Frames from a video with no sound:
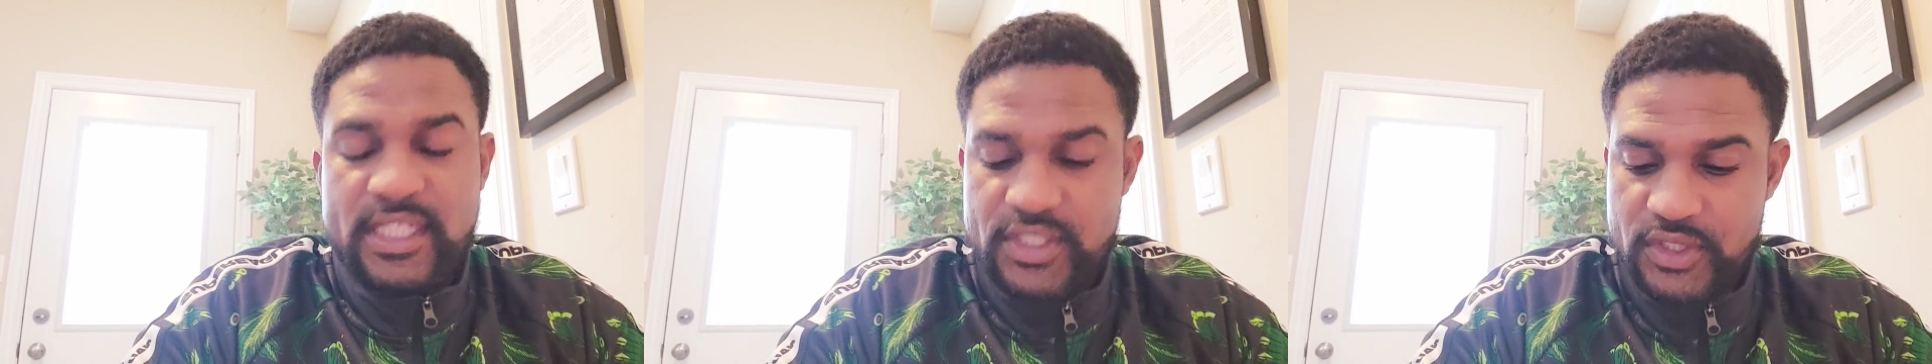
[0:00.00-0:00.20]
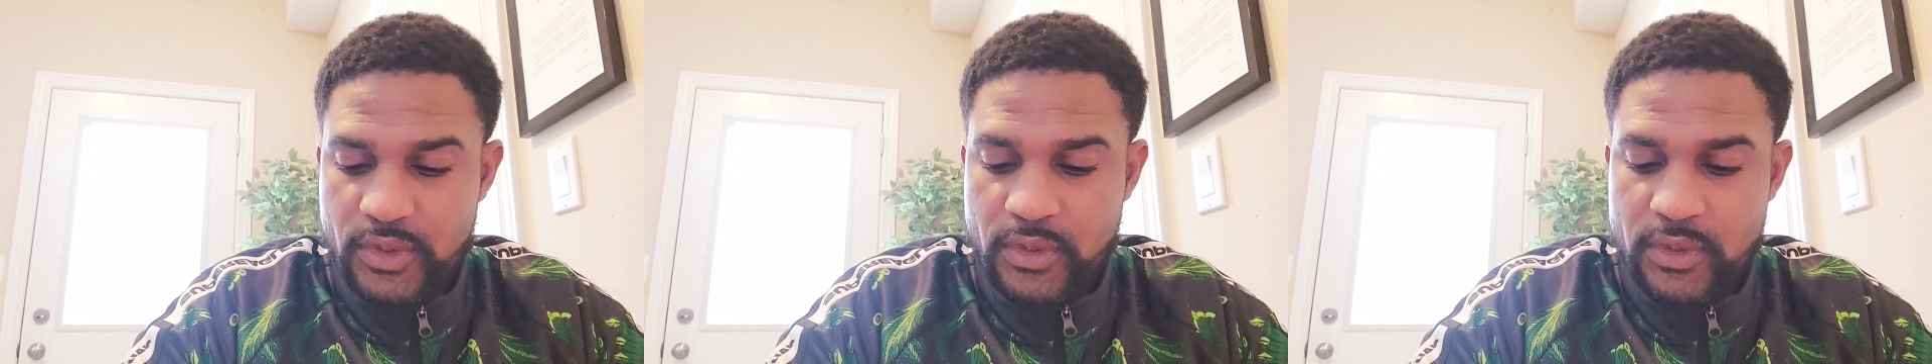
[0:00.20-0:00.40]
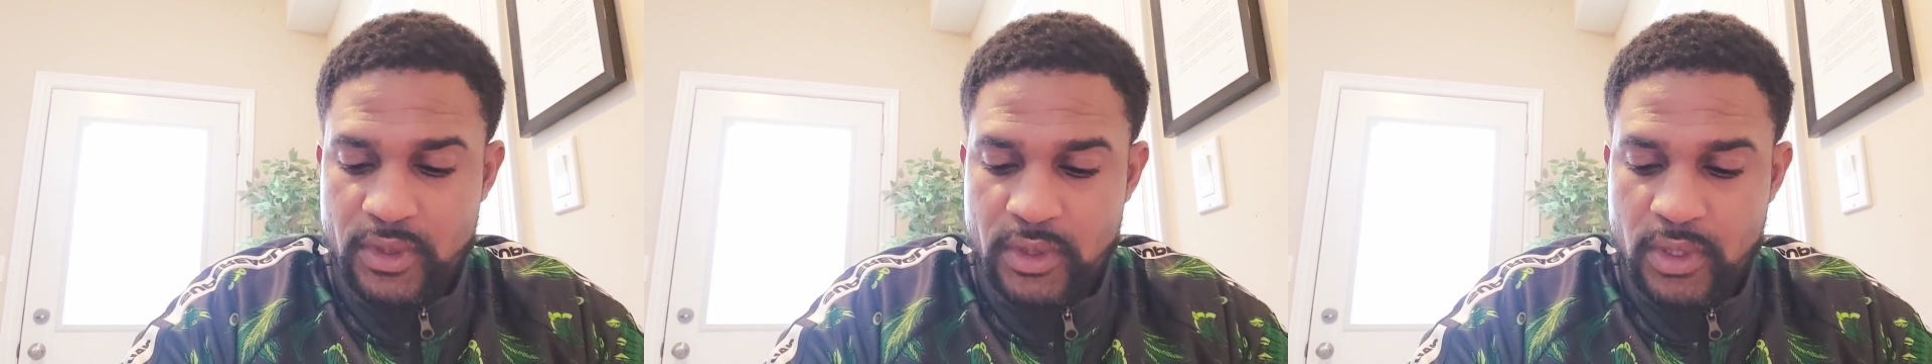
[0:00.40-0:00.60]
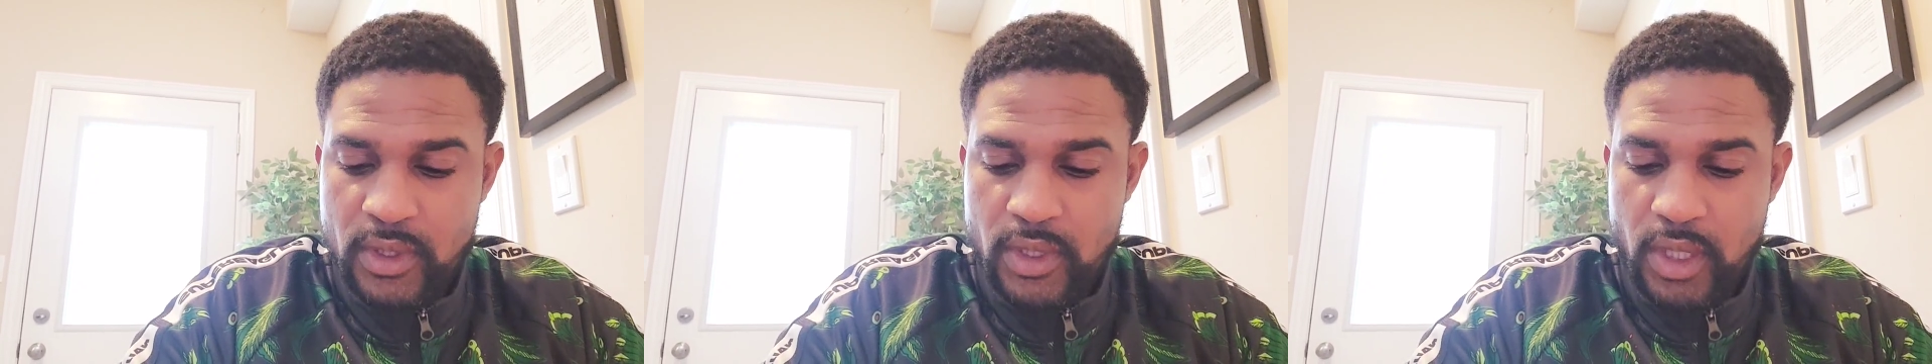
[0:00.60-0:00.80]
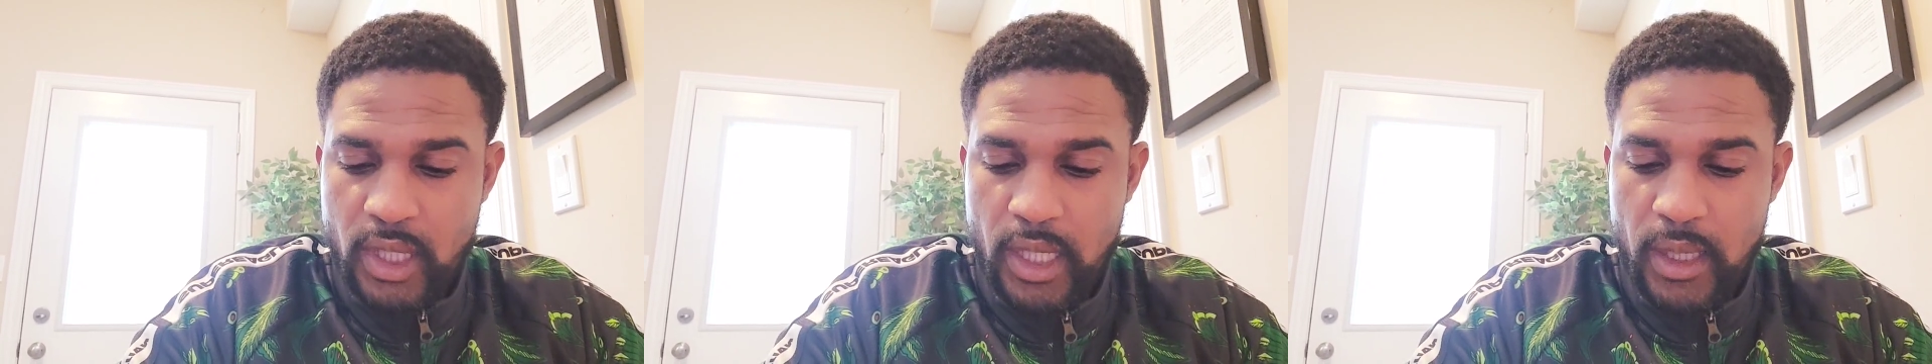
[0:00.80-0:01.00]
So
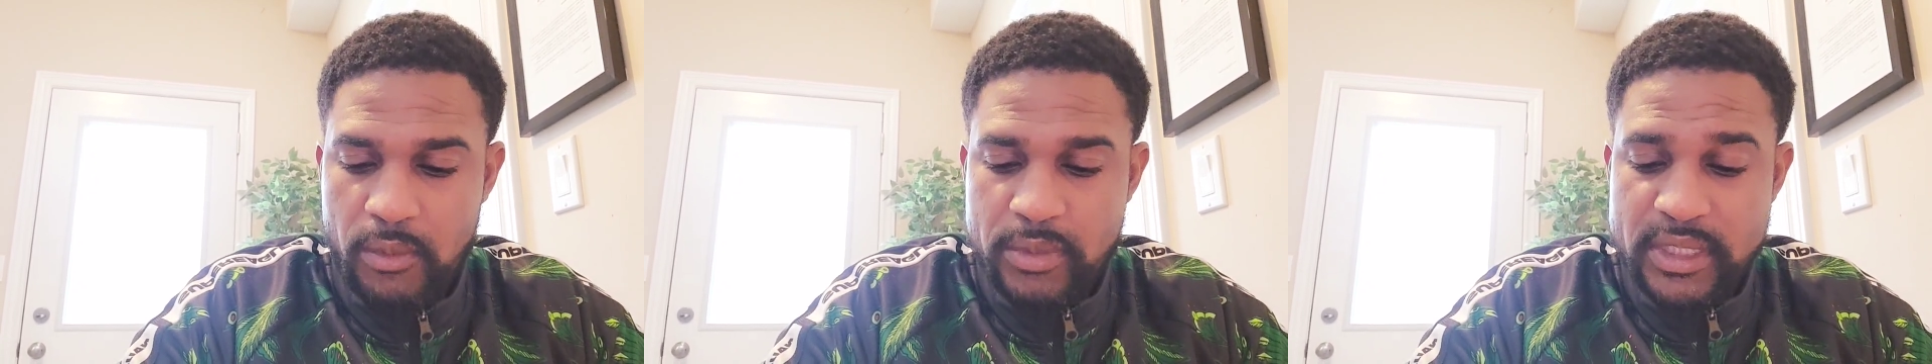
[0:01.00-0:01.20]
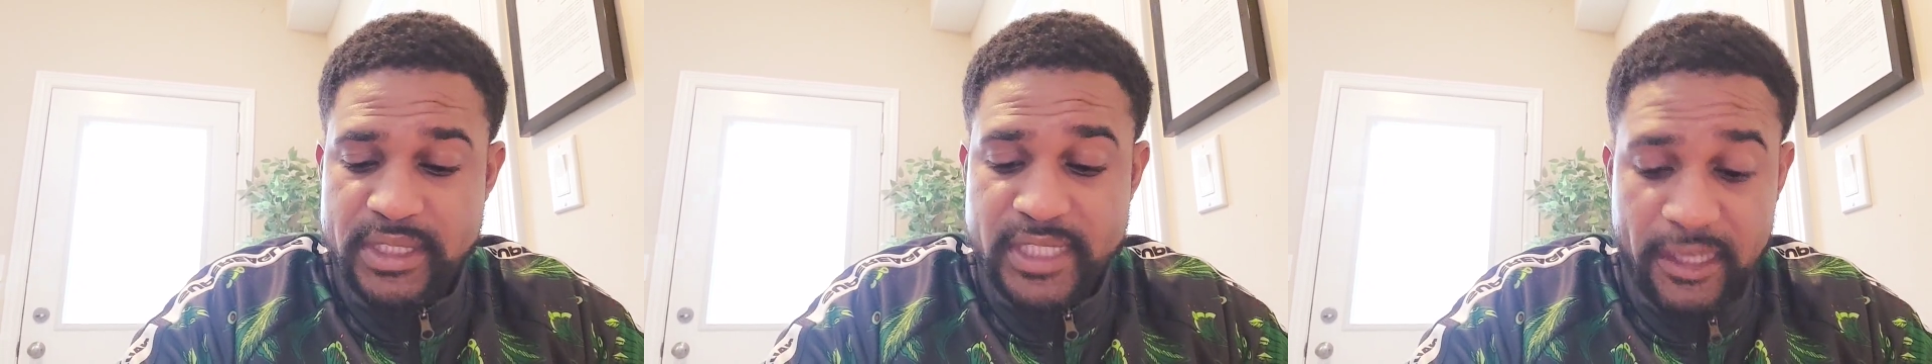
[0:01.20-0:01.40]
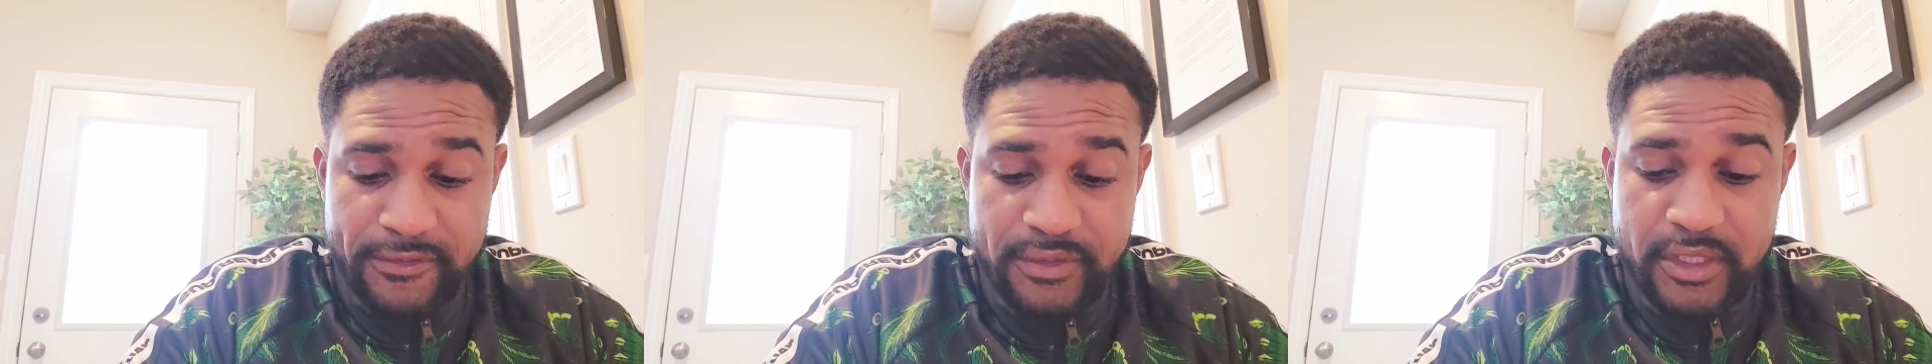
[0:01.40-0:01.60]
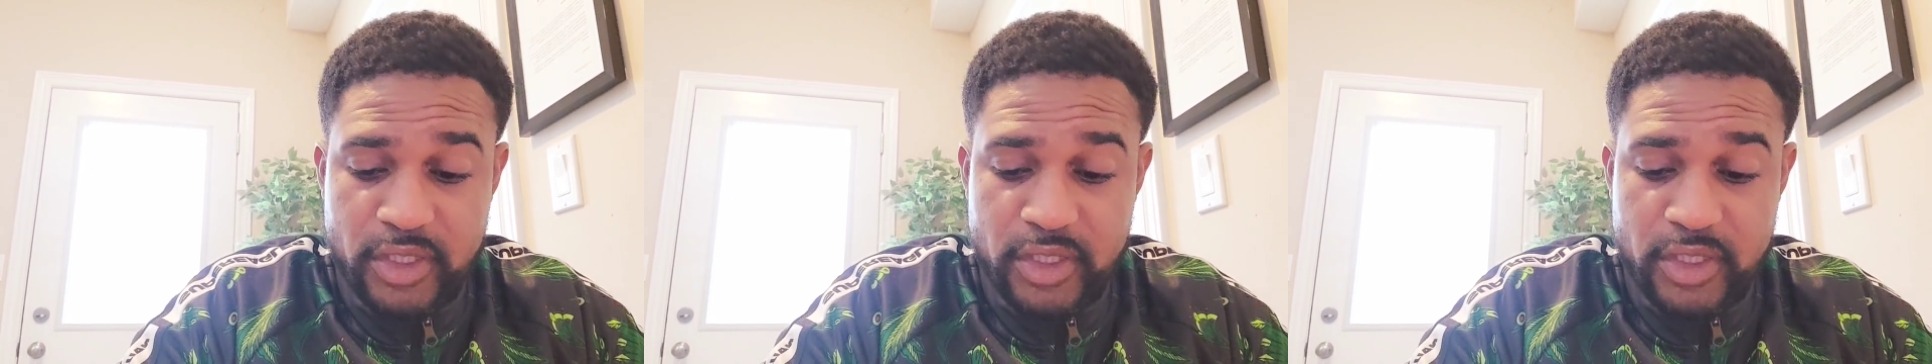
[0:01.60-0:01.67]
it's definitely going to